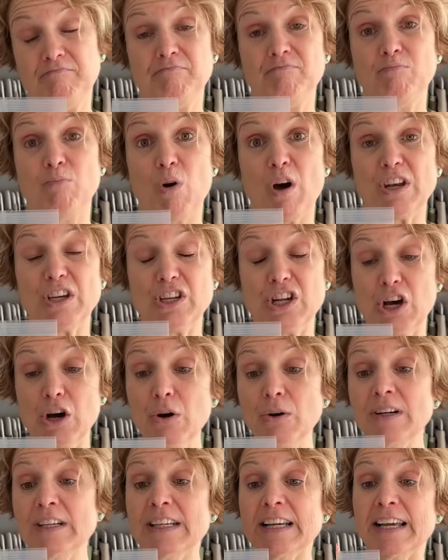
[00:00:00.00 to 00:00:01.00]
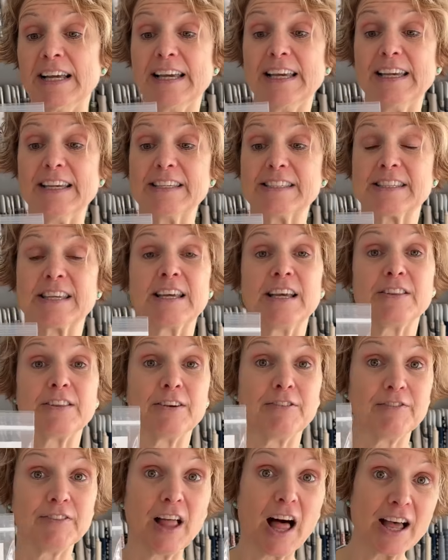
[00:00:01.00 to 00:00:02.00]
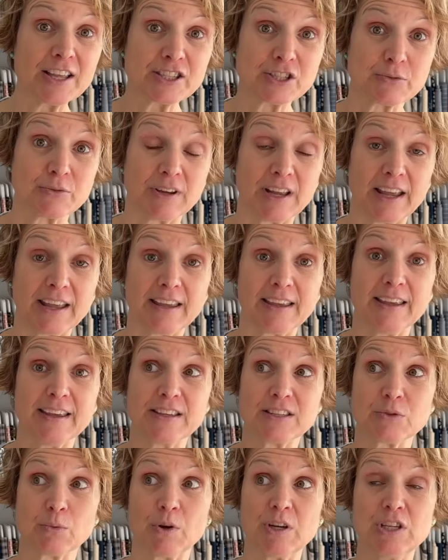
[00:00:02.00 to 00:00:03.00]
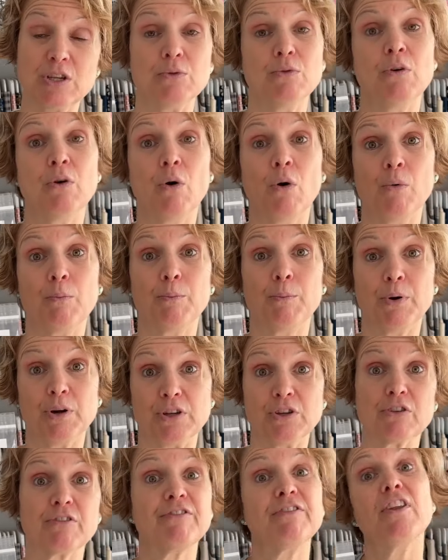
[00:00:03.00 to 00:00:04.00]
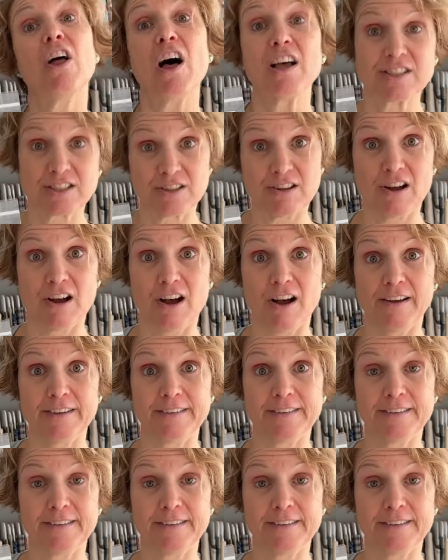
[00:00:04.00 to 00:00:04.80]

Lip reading: want to know, is the floss ring is what you put your floss on.